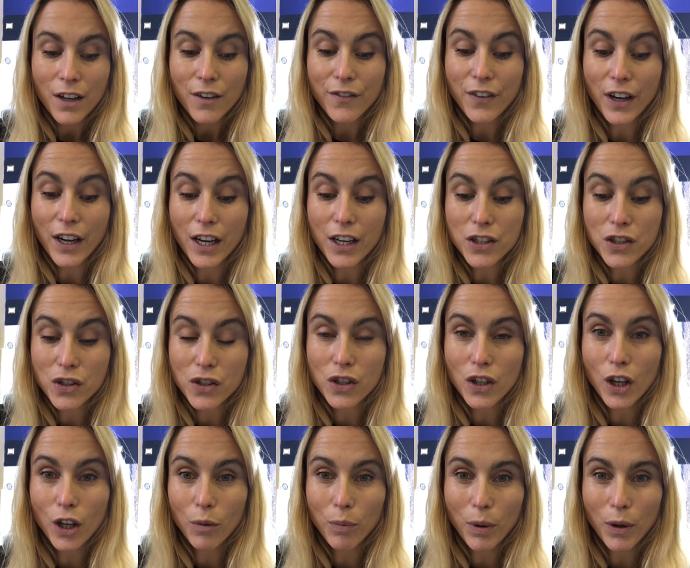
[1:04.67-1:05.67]
for her
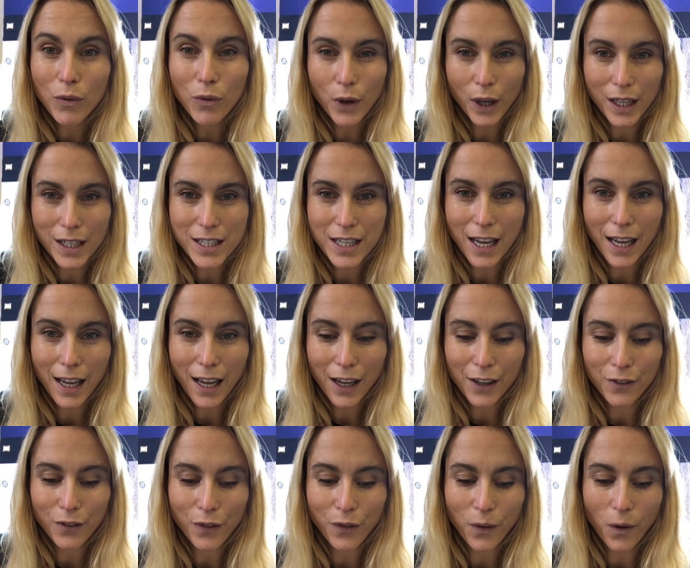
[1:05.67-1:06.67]
super reading
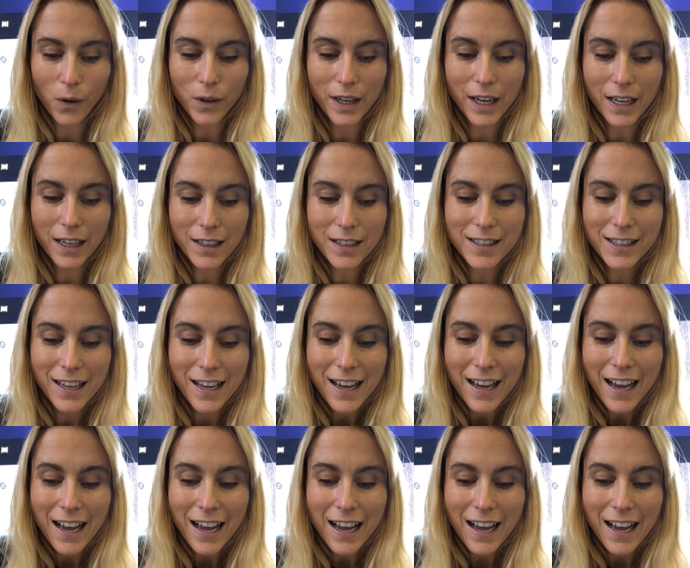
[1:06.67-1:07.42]
and phonics,